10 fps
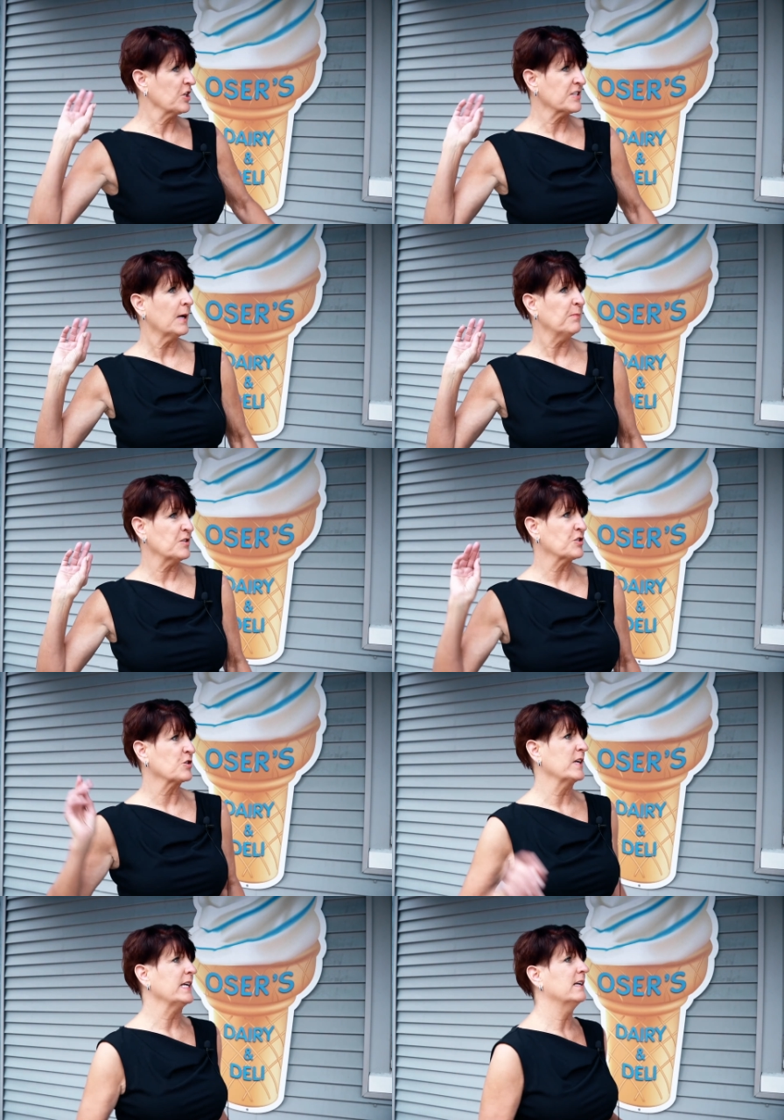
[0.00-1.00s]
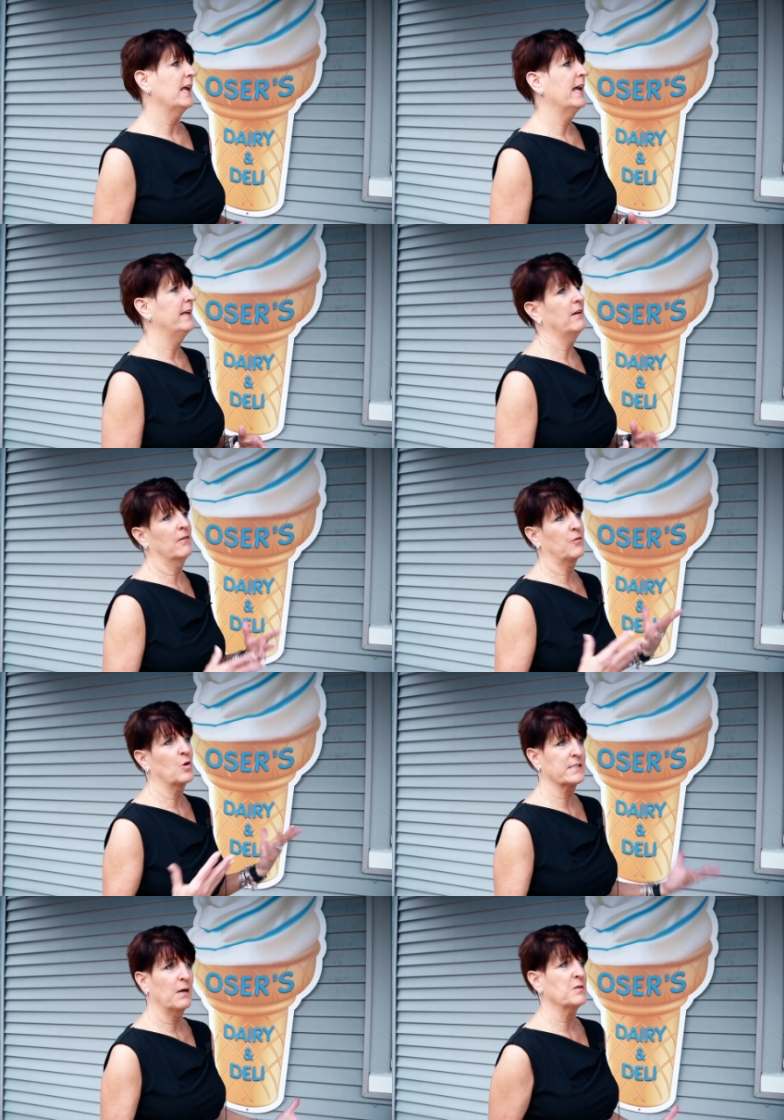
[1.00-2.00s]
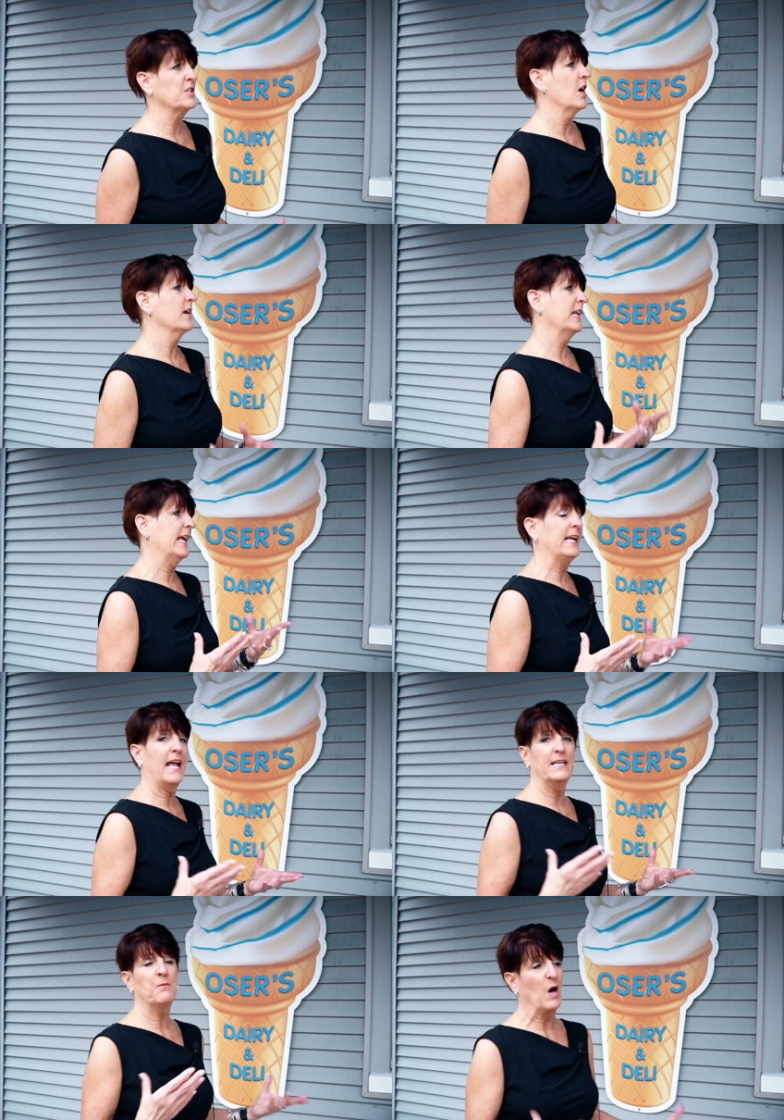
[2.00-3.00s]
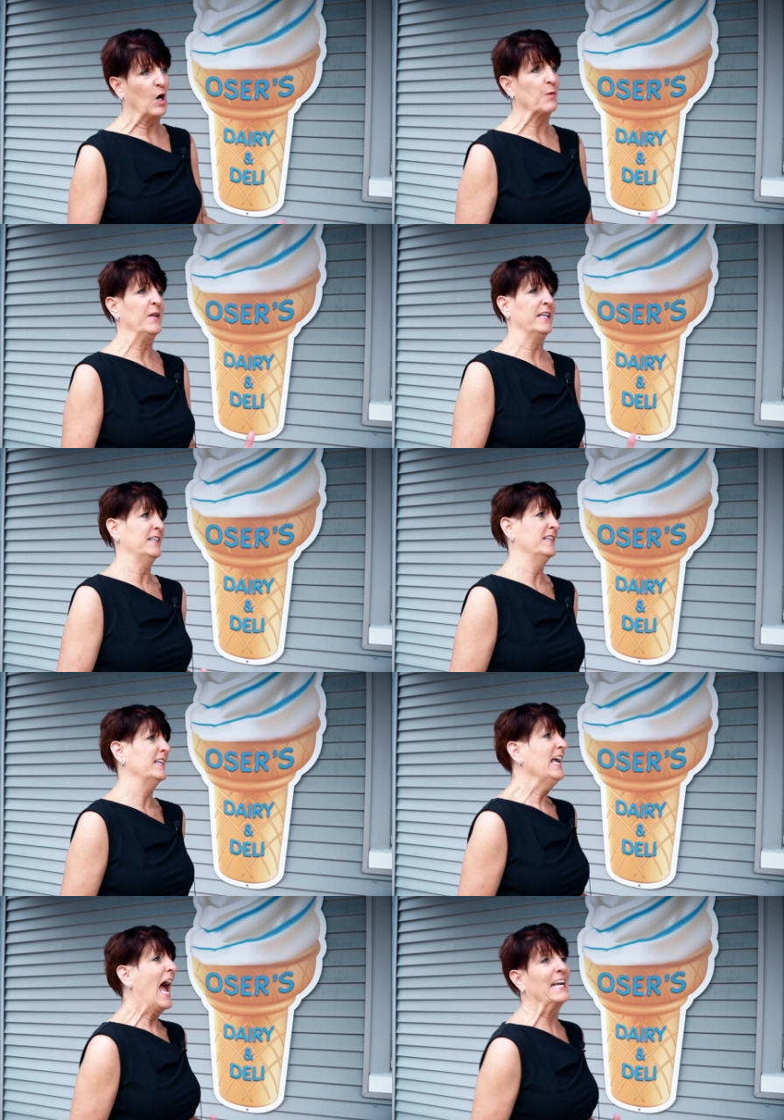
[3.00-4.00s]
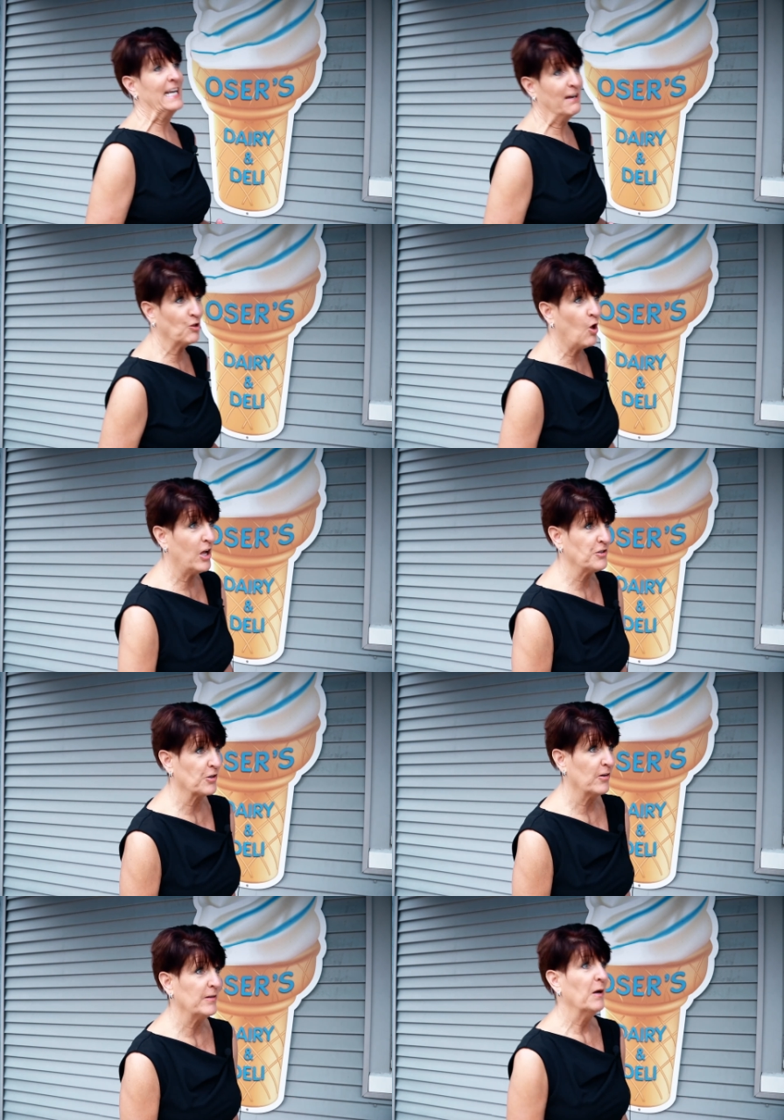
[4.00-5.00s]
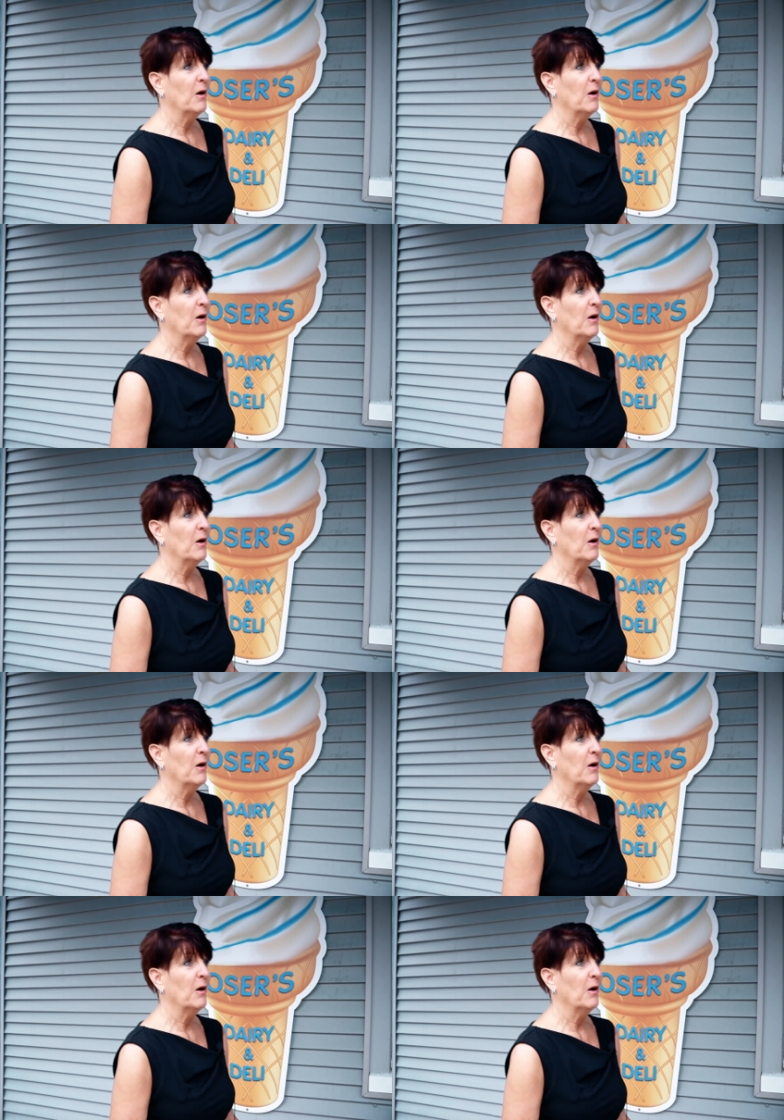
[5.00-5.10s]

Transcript: just up the street and of course I was young and I had an apartment and I didn't have a laundry